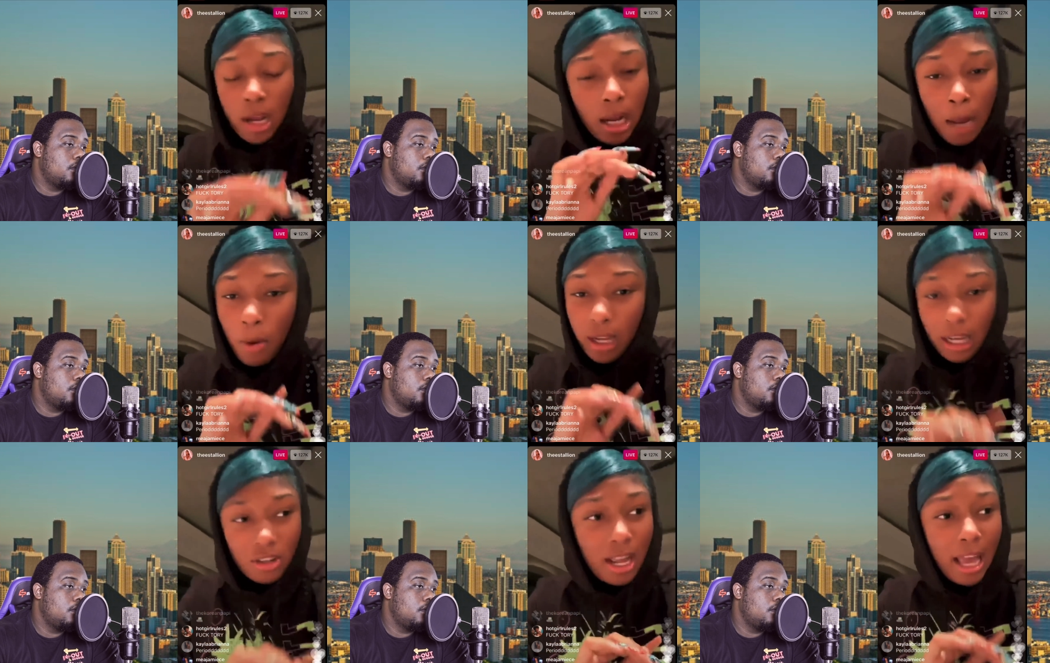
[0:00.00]
Speaker 1: to come on the
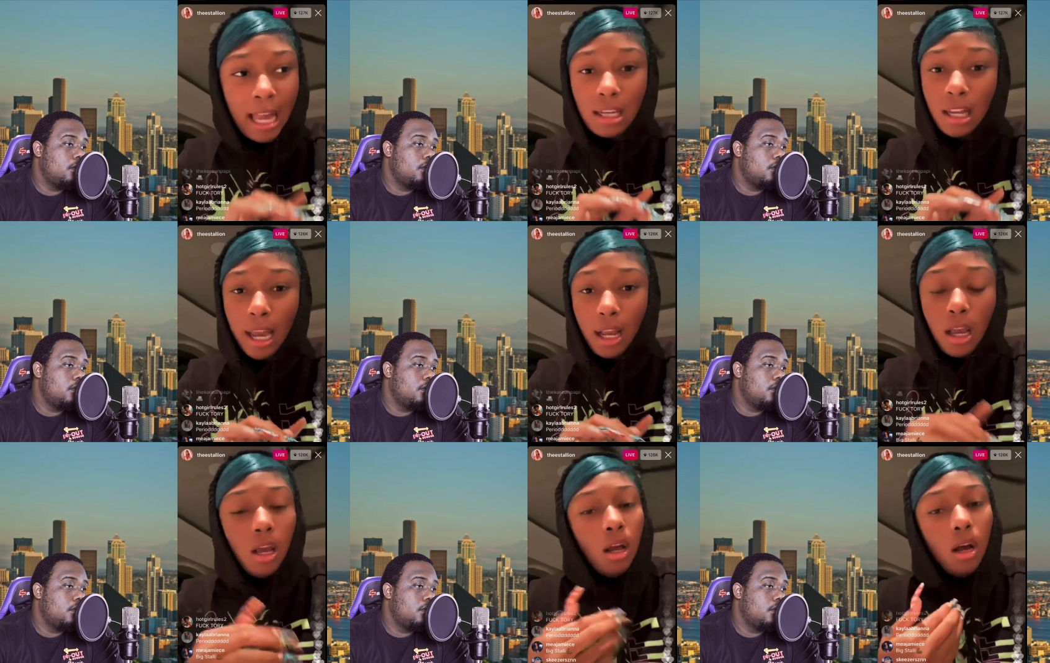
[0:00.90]
internet acting like
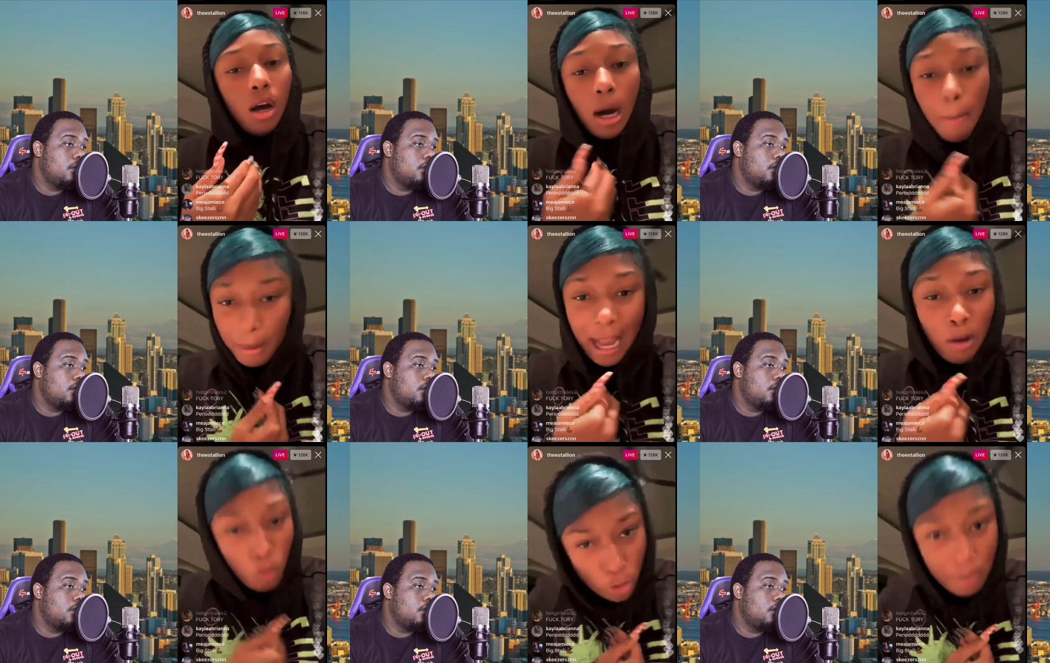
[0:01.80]
a black
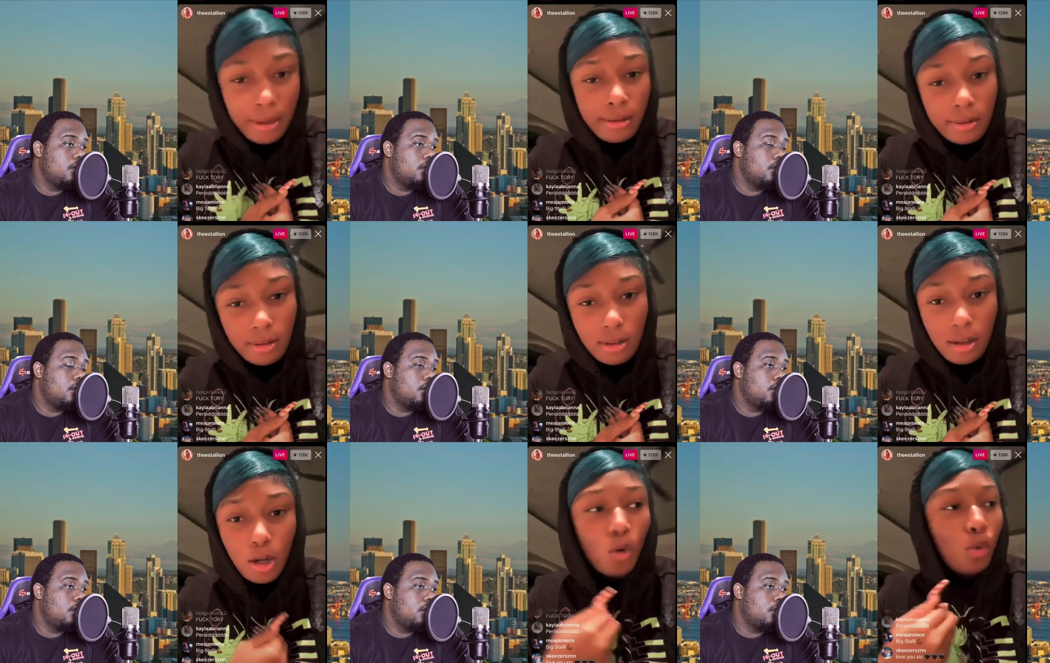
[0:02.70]
woman,
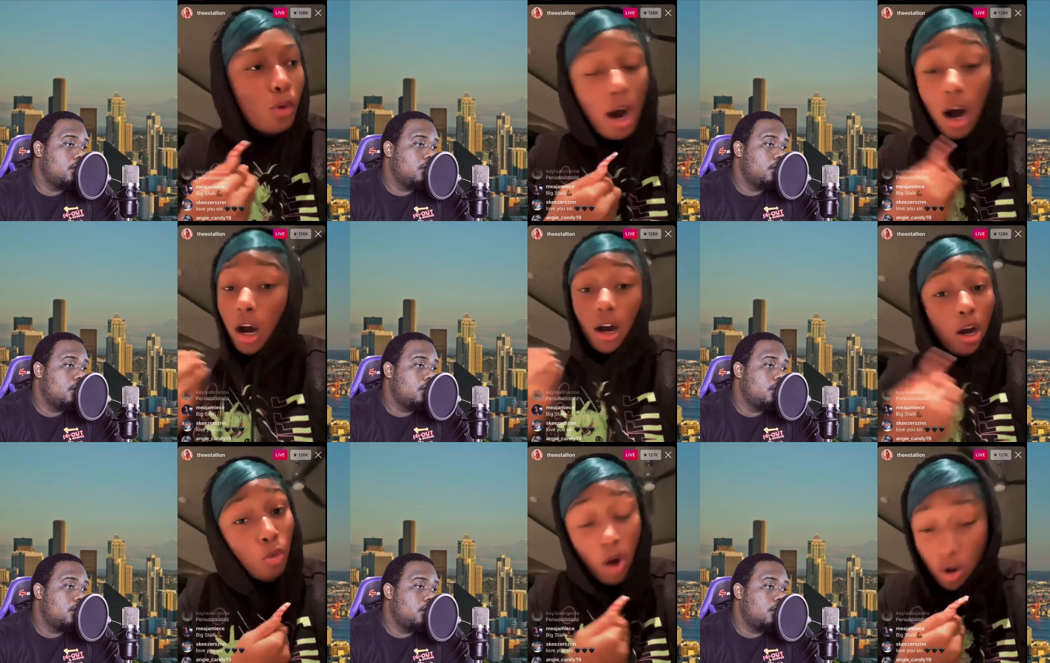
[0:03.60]
a, a
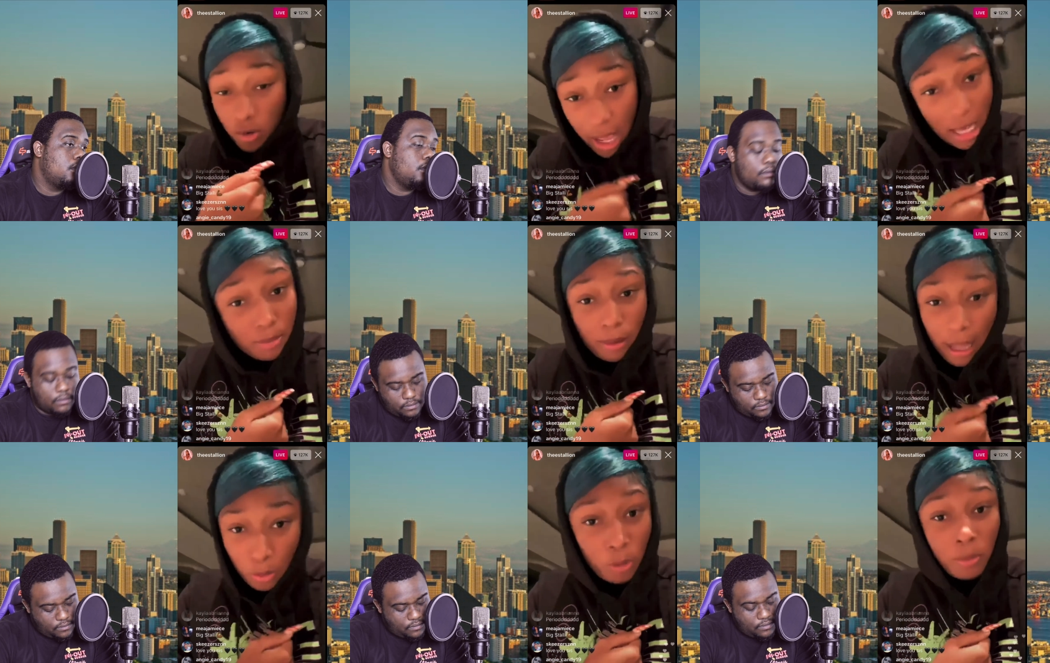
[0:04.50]
grown-ass black
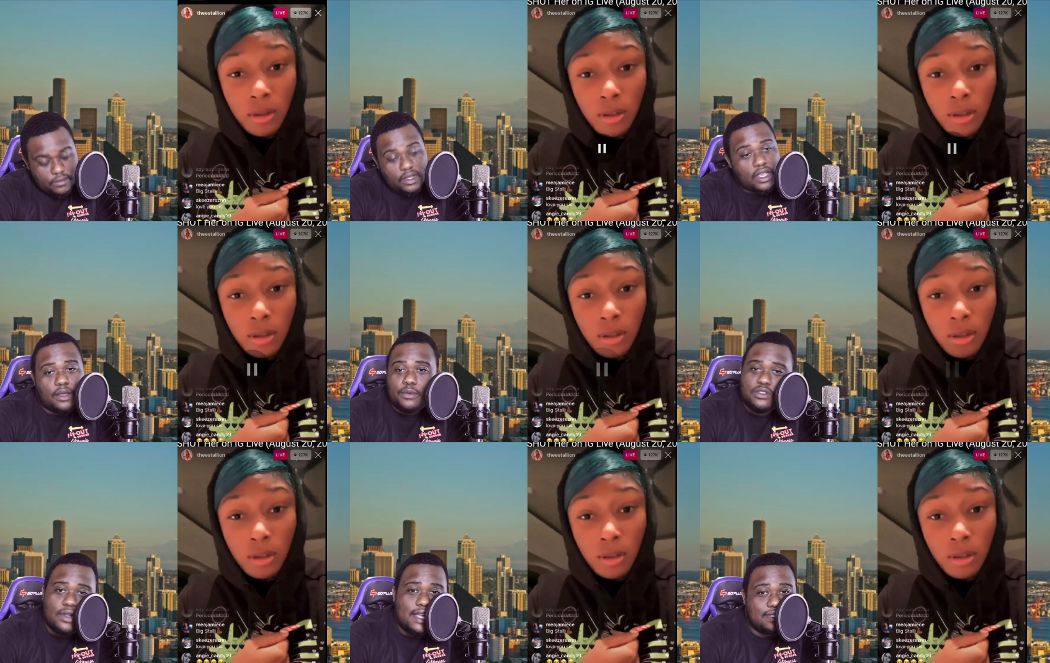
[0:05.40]
woman.
Speaker 2: And what's
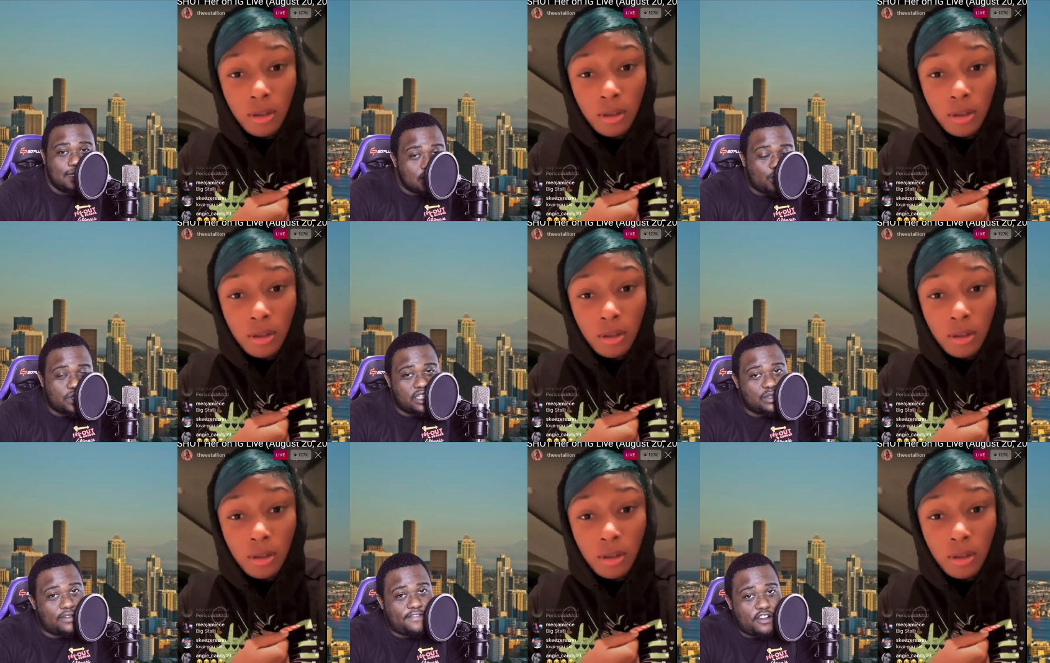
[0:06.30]
crazy is what she's
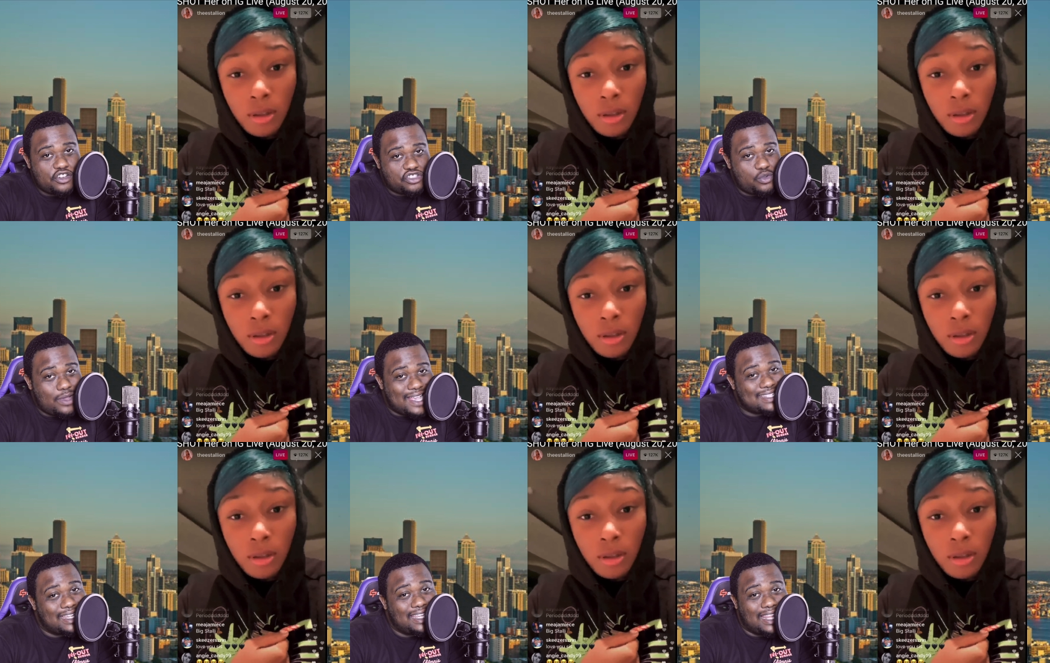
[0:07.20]
referring to as
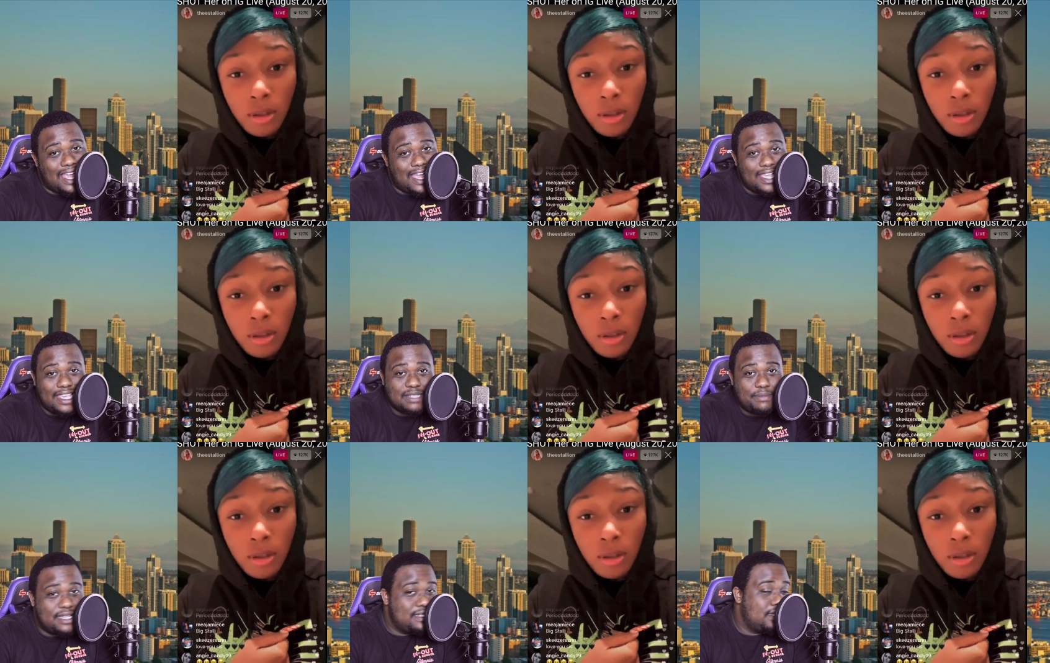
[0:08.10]
a lie is
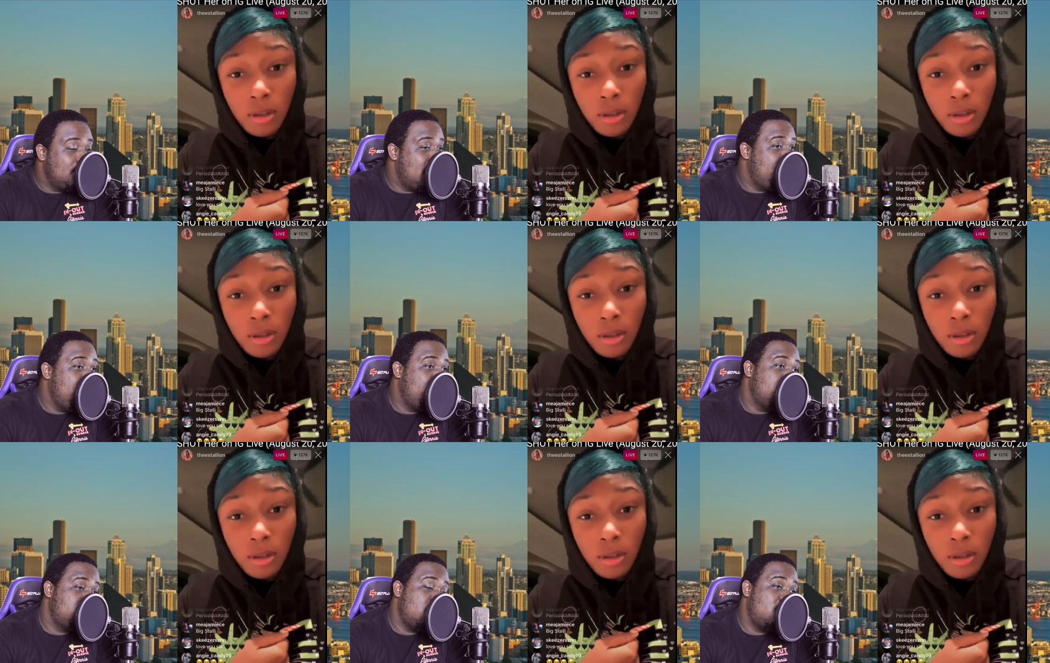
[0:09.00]
basically that people are
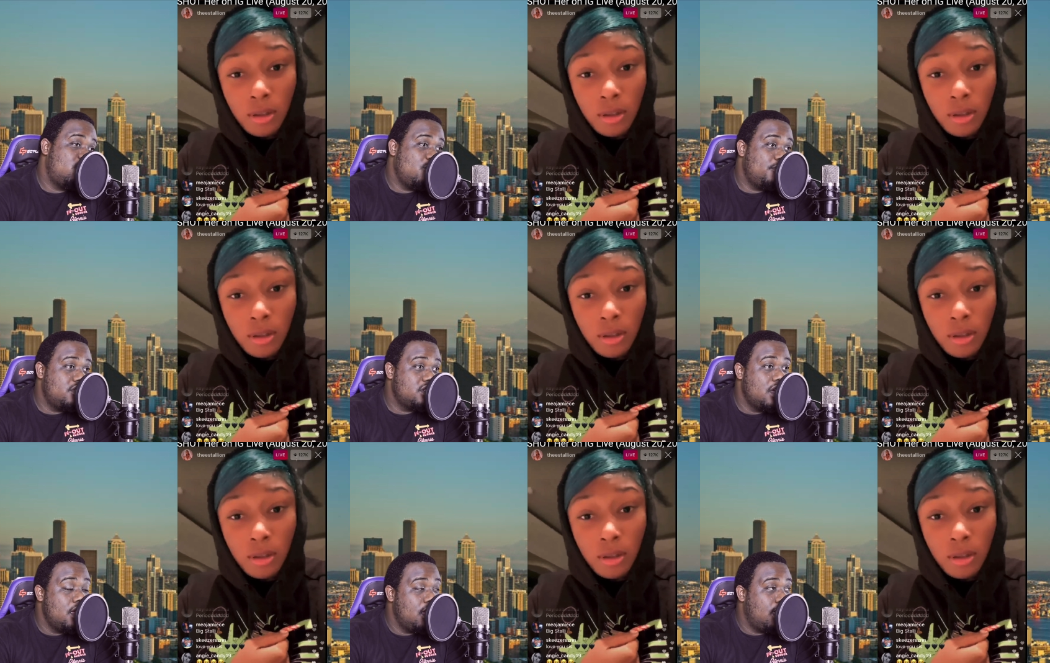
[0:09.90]
starting rumors
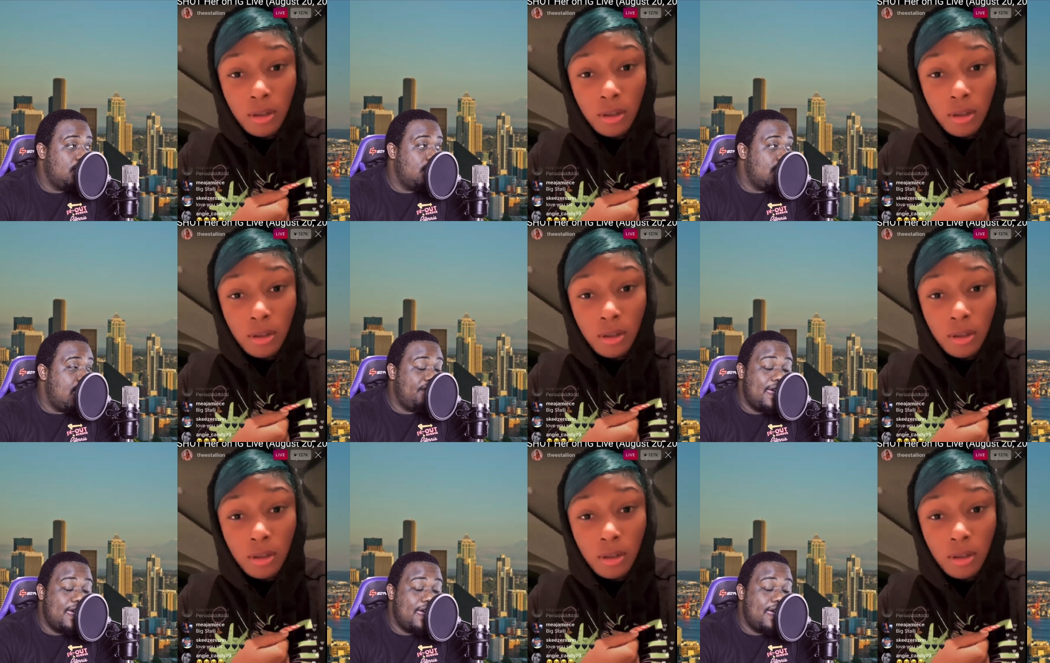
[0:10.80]
and having